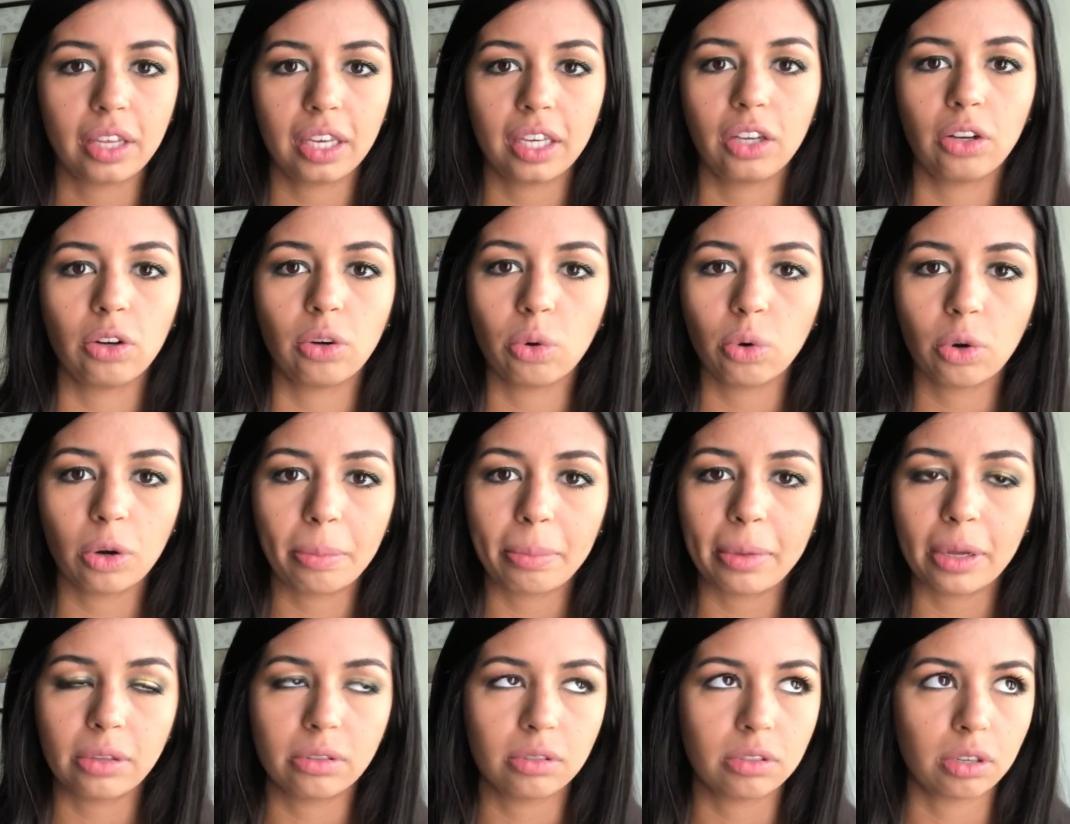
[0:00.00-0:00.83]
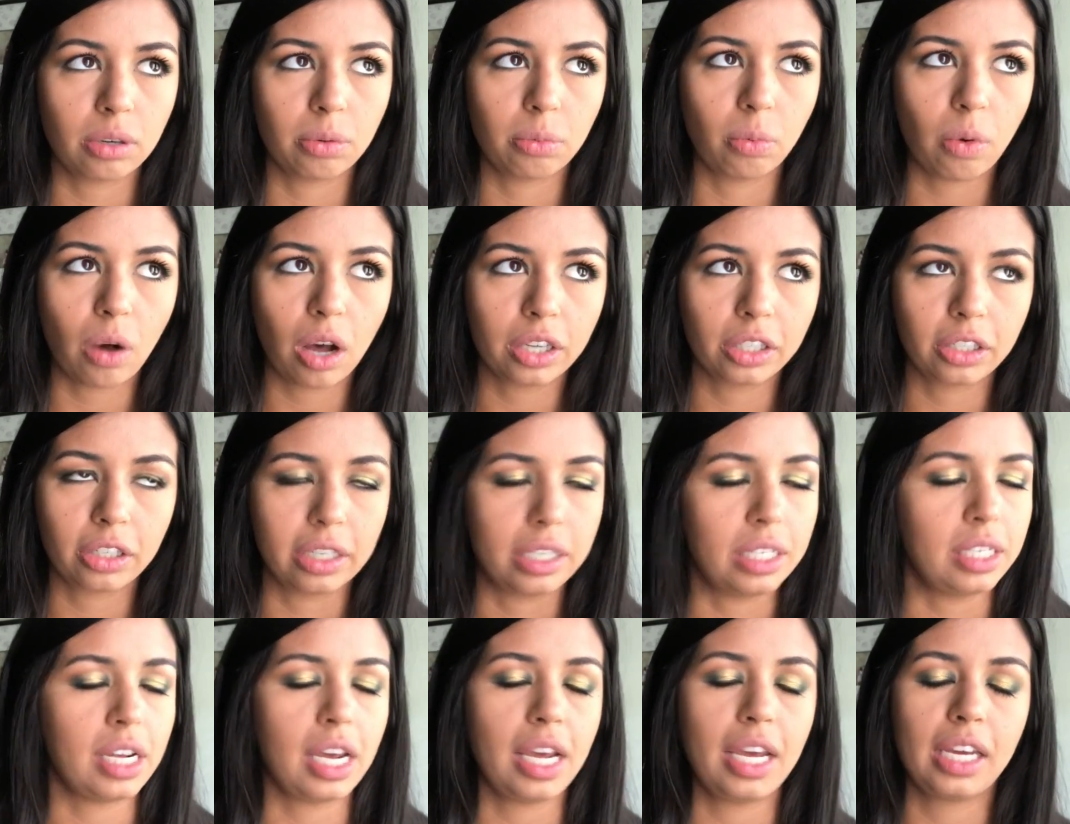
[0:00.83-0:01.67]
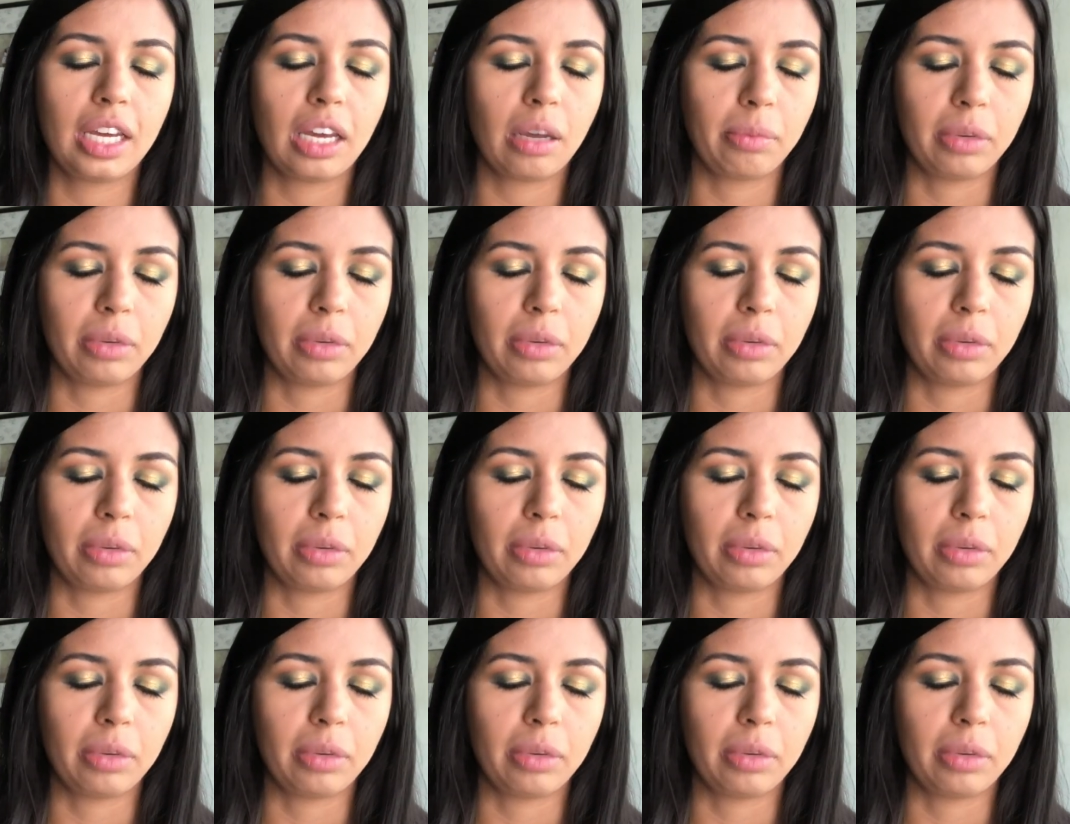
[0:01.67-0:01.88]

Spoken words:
like your hormones, your water intake.